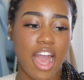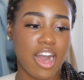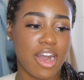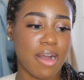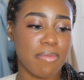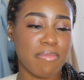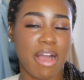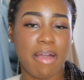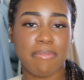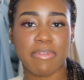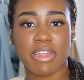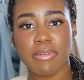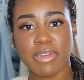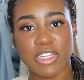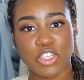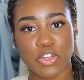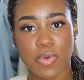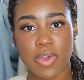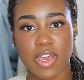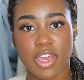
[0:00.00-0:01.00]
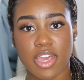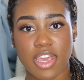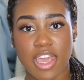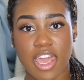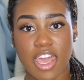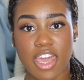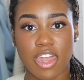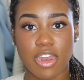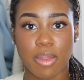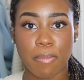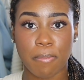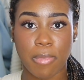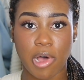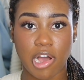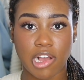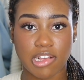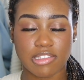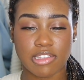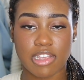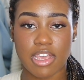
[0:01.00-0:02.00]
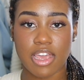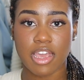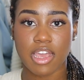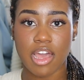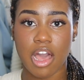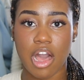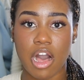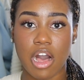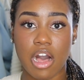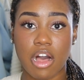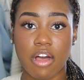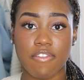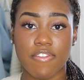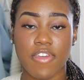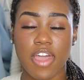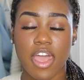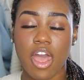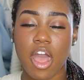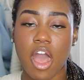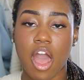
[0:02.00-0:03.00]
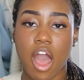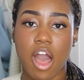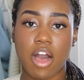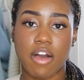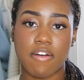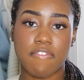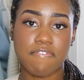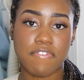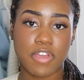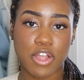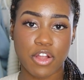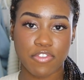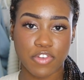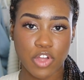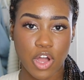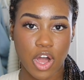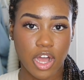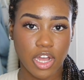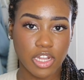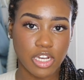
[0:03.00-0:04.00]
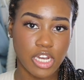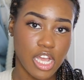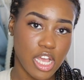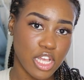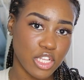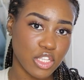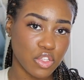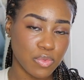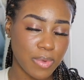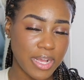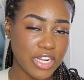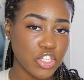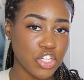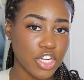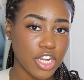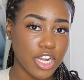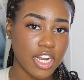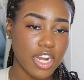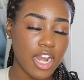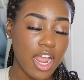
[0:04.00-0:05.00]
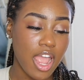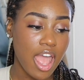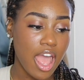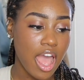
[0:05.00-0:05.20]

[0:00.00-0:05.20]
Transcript: I'm going to be doing an unboxing of a Fear of God sweatshirt.